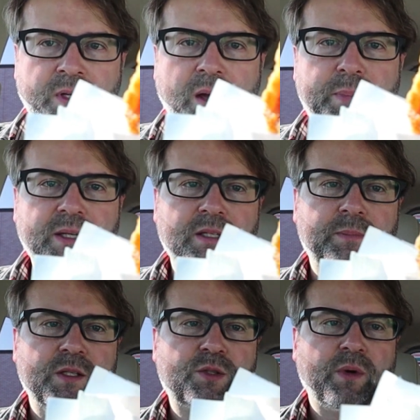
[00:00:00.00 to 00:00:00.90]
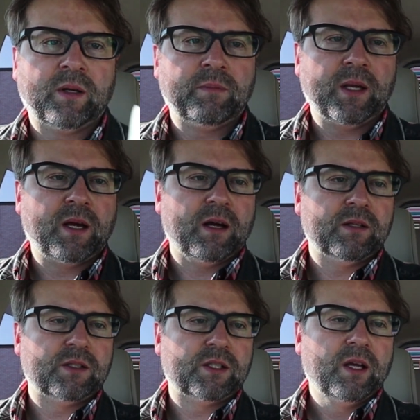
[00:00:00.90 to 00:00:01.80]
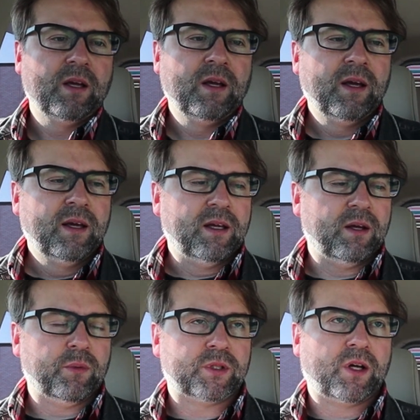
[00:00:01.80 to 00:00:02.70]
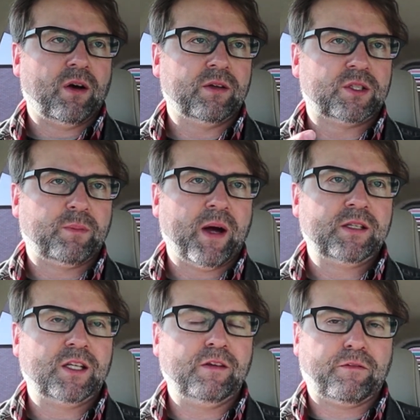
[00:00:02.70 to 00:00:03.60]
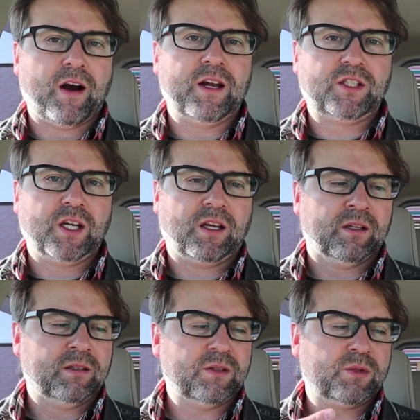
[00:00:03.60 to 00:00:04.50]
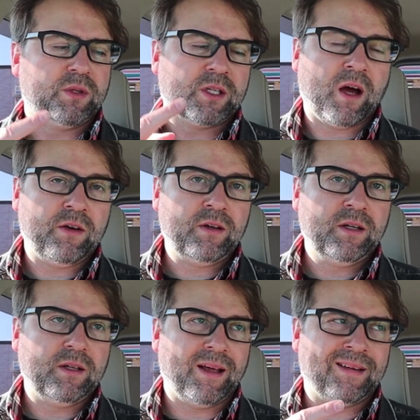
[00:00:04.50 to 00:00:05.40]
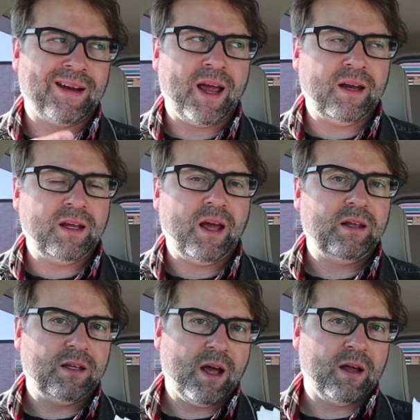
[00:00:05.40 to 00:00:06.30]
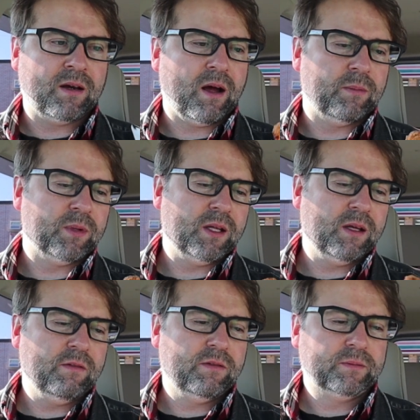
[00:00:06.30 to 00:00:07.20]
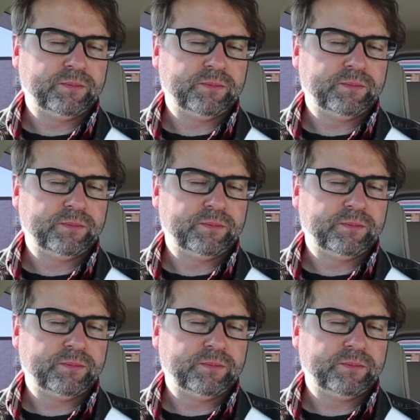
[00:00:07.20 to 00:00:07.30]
I picked up this one because it was called spicy fried chicken. This was 188 yen, I believe.